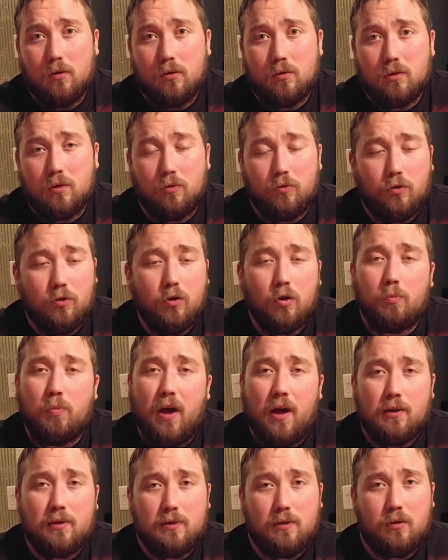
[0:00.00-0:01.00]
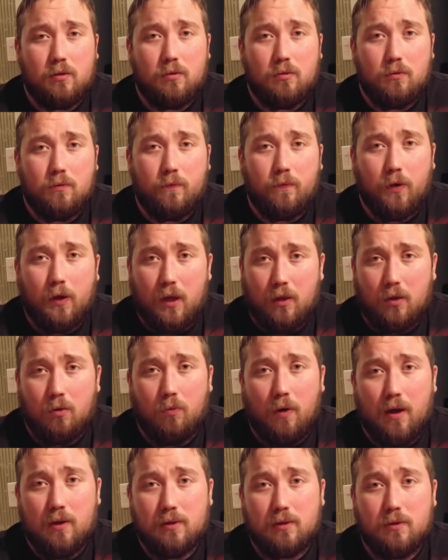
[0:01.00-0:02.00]
So do your best, forget the
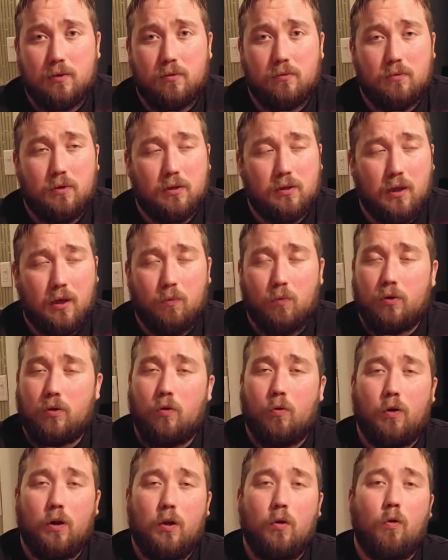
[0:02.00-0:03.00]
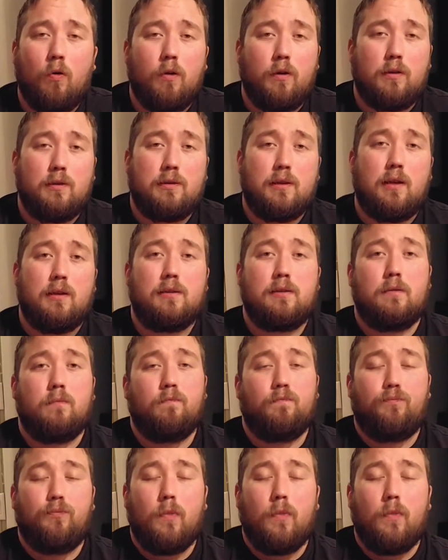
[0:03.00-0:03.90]
rest. Just like what Tony Horton says.